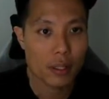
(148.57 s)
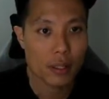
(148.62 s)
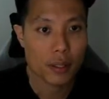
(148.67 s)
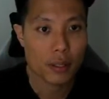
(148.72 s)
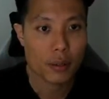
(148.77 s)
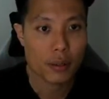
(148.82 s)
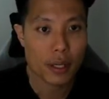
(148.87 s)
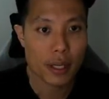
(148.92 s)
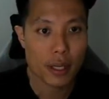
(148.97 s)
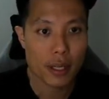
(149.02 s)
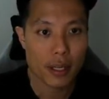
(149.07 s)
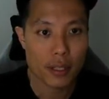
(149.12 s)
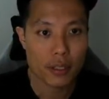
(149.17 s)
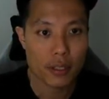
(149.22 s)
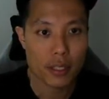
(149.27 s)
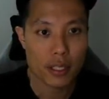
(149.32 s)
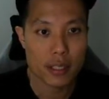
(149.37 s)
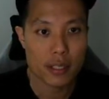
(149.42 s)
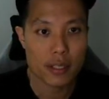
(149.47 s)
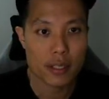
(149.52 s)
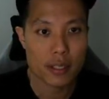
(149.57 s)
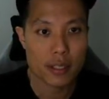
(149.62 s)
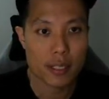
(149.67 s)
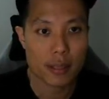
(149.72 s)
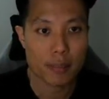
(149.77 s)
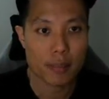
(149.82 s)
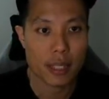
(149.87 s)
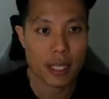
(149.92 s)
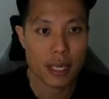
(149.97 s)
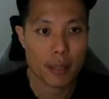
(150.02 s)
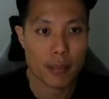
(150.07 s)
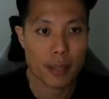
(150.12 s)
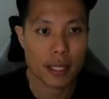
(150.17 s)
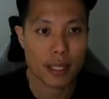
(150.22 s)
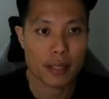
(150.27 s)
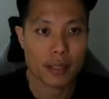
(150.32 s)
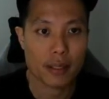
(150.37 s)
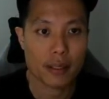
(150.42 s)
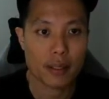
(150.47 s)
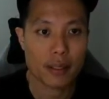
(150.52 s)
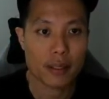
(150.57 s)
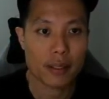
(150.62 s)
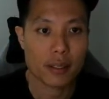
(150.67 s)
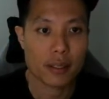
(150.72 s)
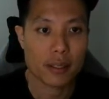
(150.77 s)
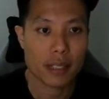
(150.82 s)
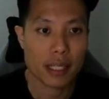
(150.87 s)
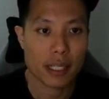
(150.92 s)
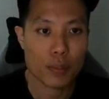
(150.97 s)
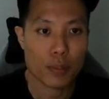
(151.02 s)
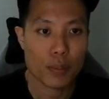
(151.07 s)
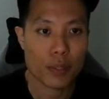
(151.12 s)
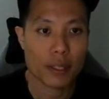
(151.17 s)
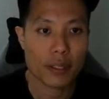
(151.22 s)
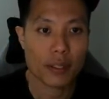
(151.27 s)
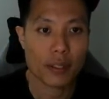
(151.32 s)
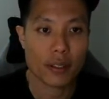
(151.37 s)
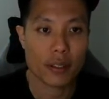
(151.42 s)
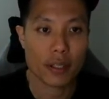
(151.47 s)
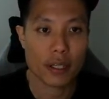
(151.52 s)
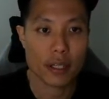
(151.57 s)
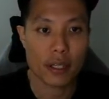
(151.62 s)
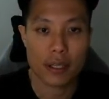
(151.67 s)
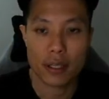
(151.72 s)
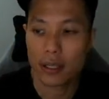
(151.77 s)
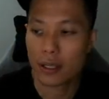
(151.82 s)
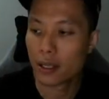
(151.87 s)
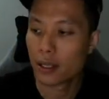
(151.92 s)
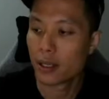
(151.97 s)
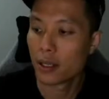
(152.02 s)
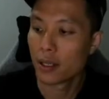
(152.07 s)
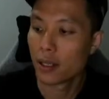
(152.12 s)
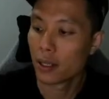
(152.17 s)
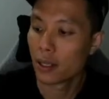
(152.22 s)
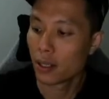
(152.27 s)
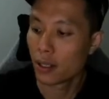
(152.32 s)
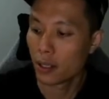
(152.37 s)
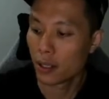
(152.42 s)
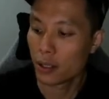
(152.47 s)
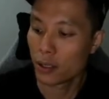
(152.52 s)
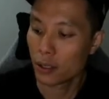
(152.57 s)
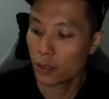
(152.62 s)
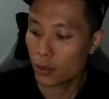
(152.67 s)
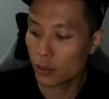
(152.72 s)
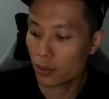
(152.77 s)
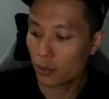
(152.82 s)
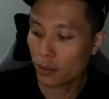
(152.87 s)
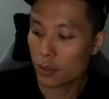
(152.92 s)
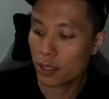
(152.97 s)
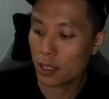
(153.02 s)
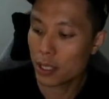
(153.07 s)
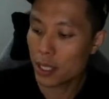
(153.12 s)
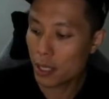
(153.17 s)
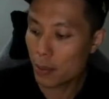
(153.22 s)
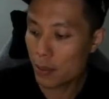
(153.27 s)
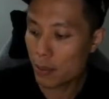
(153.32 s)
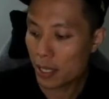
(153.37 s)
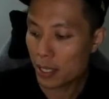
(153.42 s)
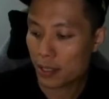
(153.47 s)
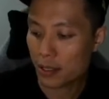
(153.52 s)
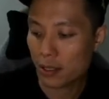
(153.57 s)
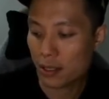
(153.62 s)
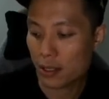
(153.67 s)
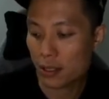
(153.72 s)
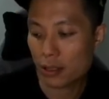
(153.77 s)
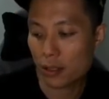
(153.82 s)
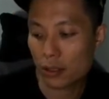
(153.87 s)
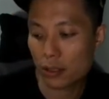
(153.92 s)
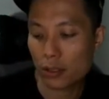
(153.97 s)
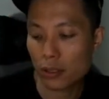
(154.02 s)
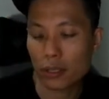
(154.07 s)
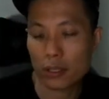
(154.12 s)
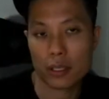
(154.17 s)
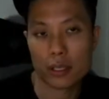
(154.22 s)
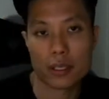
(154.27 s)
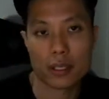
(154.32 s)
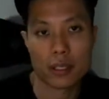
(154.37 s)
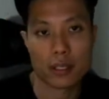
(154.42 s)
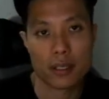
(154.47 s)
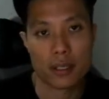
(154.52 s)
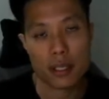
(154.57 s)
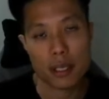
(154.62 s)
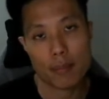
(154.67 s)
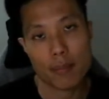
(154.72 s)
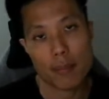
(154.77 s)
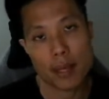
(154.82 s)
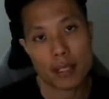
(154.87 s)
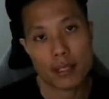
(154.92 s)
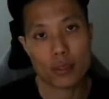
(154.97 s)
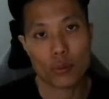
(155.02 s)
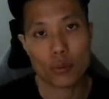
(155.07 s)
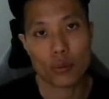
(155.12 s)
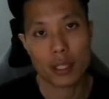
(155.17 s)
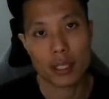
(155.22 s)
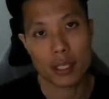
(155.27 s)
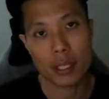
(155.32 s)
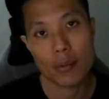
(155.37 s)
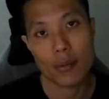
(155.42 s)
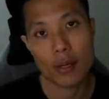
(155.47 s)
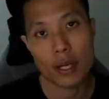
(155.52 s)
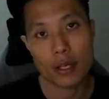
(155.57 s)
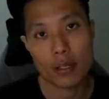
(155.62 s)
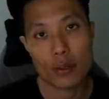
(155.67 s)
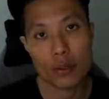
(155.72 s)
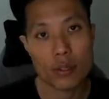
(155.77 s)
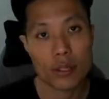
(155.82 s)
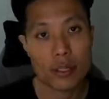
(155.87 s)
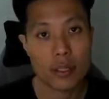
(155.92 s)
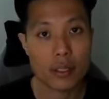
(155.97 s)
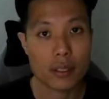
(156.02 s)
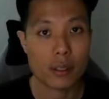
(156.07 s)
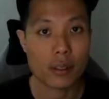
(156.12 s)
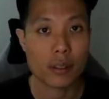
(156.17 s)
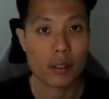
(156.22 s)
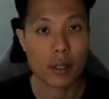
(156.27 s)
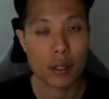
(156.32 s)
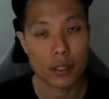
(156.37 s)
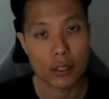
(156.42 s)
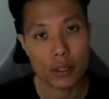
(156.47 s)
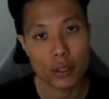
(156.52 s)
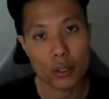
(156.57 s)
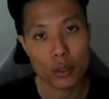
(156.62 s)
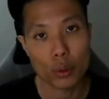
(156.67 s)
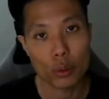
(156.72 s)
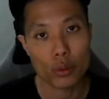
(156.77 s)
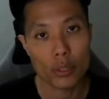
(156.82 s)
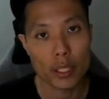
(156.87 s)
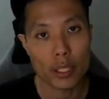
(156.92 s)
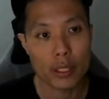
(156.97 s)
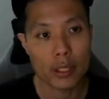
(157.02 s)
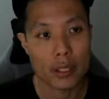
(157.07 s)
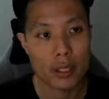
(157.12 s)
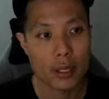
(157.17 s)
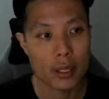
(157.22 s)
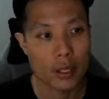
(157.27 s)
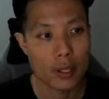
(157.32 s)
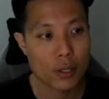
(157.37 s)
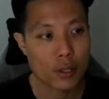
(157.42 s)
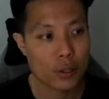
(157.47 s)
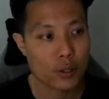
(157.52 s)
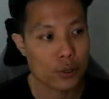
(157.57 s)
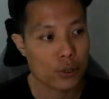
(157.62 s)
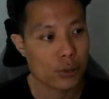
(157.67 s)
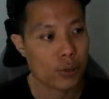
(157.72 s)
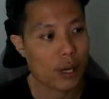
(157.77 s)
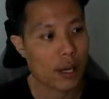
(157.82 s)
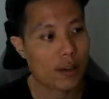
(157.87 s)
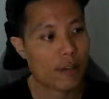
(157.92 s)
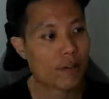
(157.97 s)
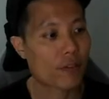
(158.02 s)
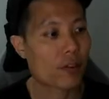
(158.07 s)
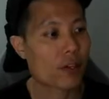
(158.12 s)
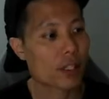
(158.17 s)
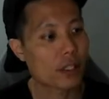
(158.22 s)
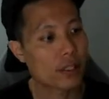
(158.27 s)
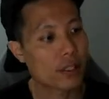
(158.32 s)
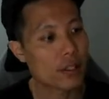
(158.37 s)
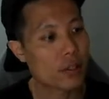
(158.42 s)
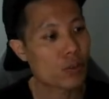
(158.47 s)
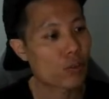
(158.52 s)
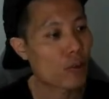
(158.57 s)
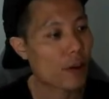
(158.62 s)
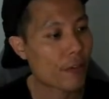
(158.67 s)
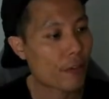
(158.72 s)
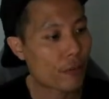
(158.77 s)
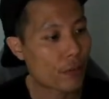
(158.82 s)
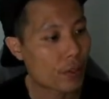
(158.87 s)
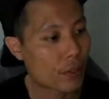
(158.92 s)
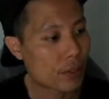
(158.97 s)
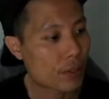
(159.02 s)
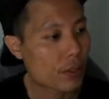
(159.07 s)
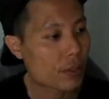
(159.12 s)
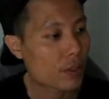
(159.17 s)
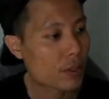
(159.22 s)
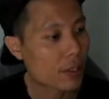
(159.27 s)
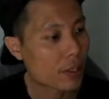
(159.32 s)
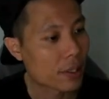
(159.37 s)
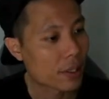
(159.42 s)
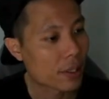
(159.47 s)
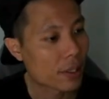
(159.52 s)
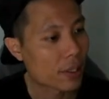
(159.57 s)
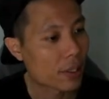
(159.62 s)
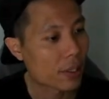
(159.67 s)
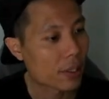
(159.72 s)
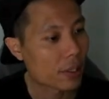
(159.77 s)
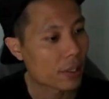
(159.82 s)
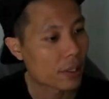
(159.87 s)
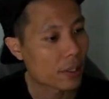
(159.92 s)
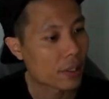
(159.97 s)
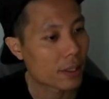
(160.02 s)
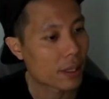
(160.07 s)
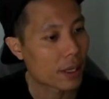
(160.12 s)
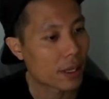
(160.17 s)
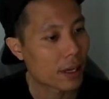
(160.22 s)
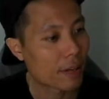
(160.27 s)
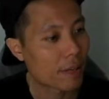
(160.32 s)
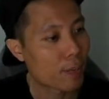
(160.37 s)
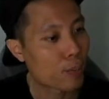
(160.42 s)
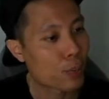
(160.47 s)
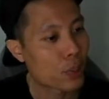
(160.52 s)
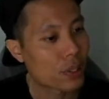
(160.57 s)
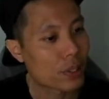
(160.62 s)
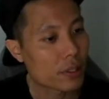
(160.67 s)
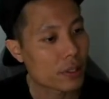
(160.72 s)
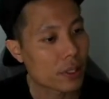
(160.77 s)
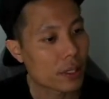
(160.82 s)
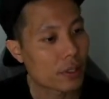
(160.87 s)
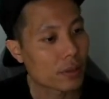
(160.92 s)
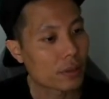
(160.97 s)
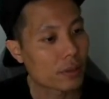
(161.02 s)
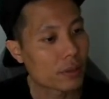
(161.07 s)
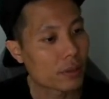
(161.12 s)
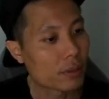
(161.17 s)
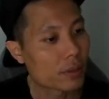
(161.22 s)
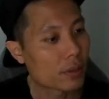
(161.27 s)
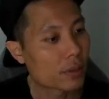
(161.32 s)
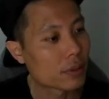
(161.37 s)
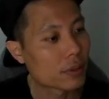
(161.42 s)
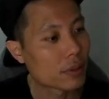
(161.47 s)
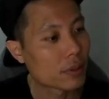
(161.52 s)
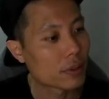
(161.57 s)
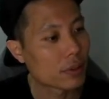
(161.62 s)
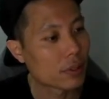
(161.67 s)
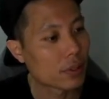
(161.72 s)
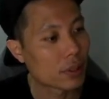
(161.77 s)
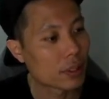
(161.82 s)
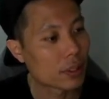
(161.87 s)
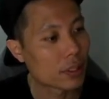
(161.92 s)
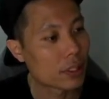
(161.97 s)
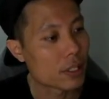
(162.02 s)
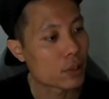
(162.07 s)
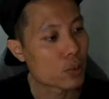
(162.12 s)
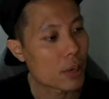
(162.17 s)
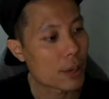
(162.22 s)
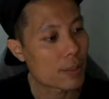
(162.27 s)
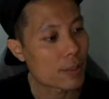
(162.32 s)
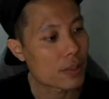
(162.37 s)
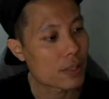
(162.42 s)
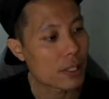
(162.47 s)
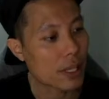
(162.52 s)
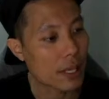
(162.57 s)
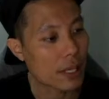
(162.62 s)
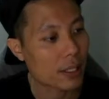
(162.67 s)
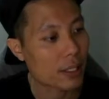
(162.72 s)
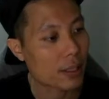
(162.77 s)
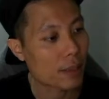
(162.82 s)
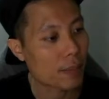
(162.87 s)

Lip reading: you can actually see some naming that is printed on it. So the naming is not the same as the one that we are using on the coding. So I have got this reference that I've printed out on this website,